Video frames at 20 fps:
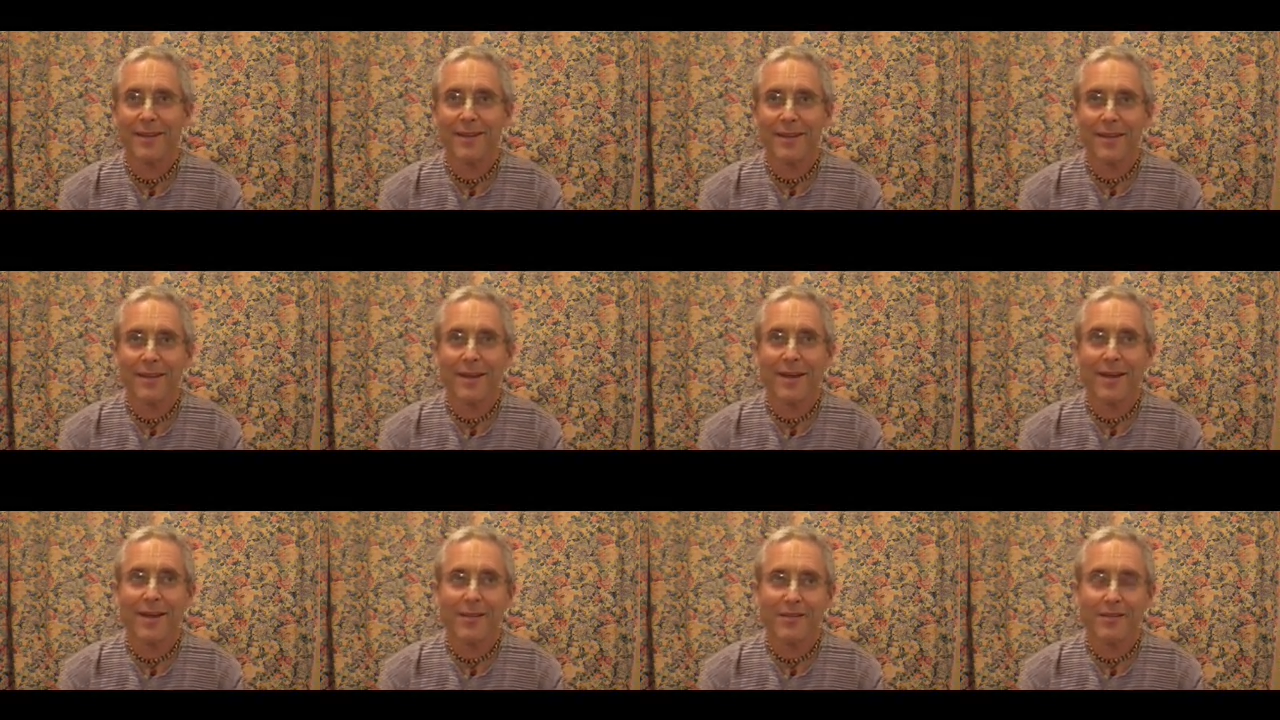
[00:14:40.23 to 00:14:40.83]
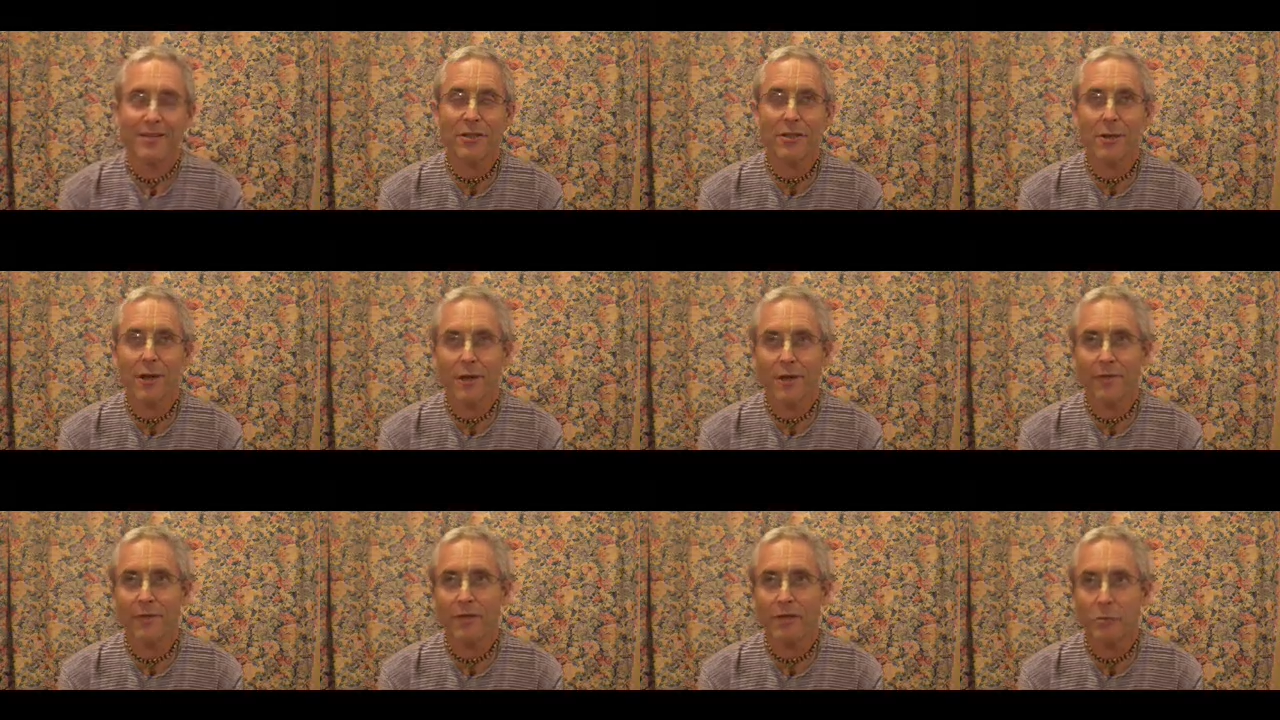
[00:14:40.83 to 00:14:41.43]
It's
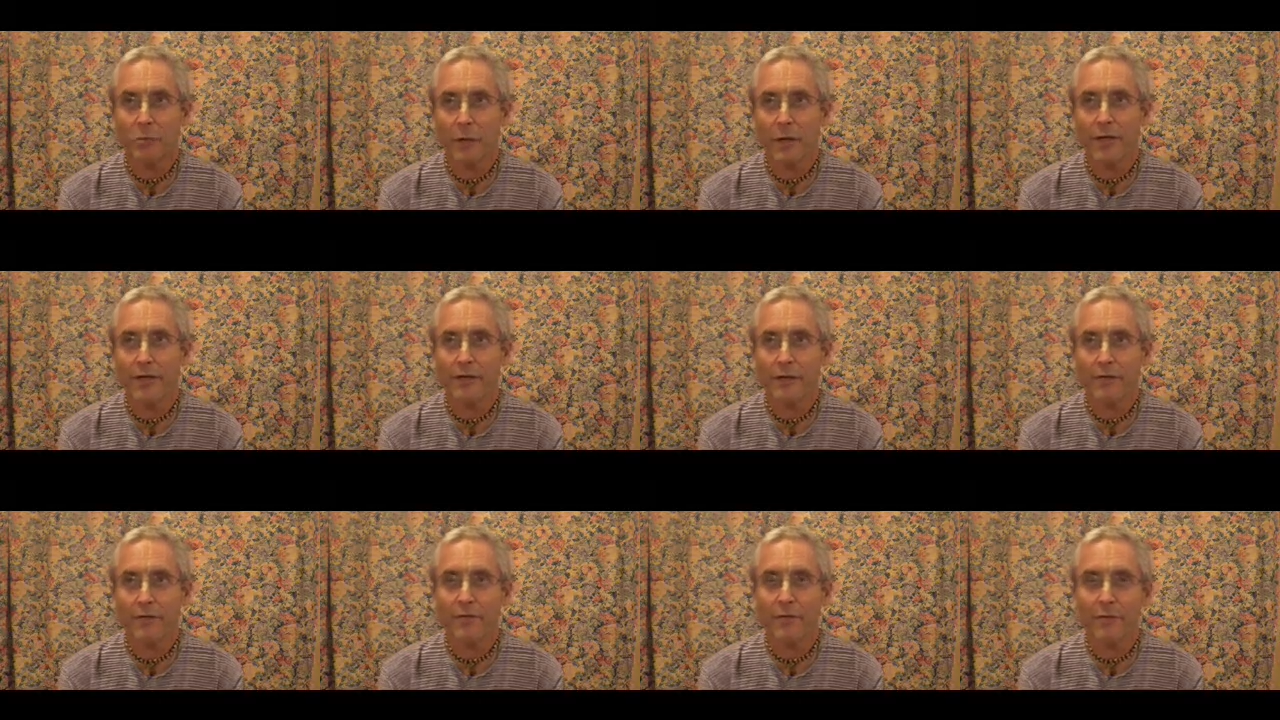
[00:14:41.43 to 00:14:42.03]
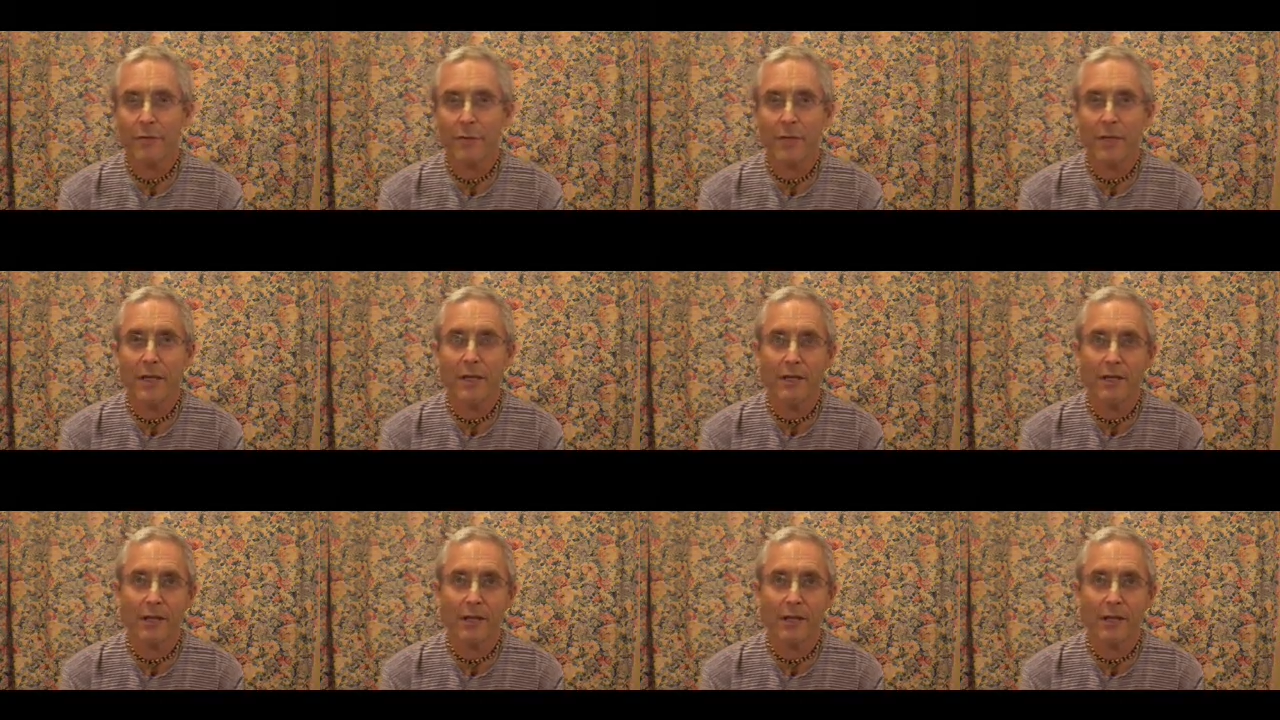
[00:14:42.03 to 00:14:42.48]
creative expression for me.